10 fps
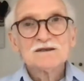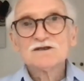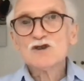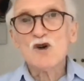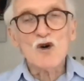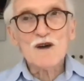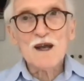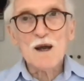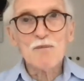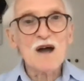
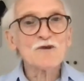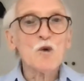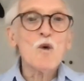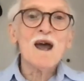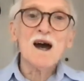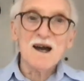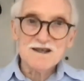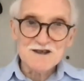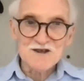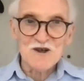talking about the way I
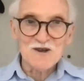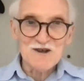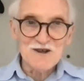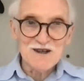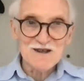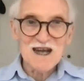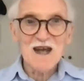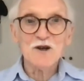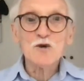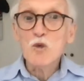started it,
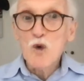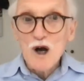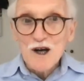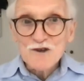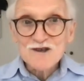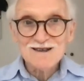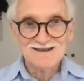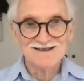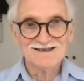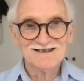and it worked
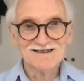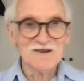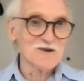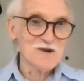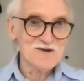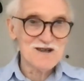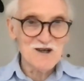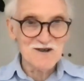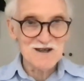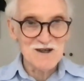all those
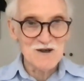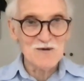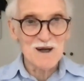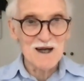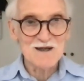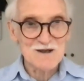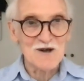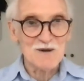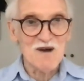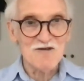years ago when I
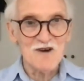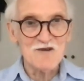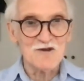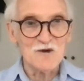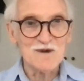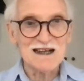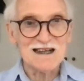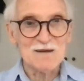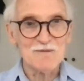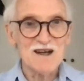started my freight forwarding
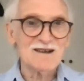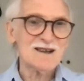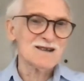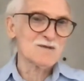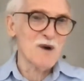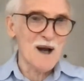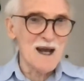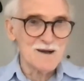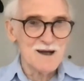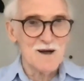company. This is what I
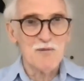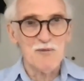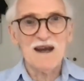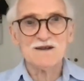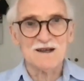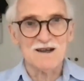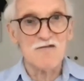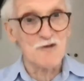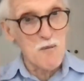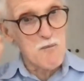did basically
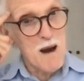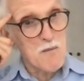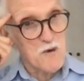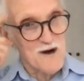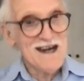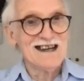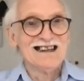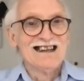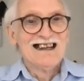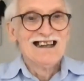from memory,
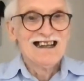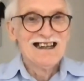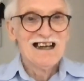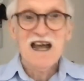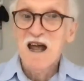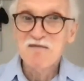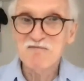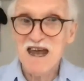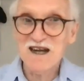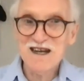
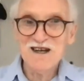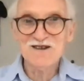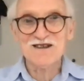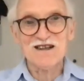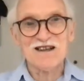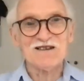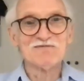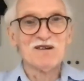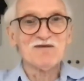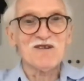many years ago,
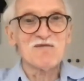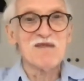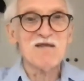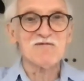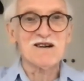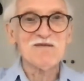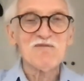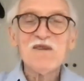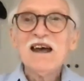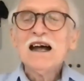but from memory.
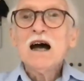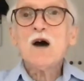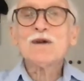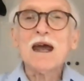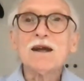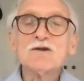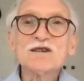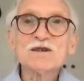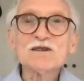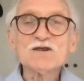Okay, you
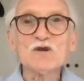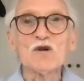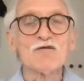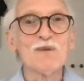start off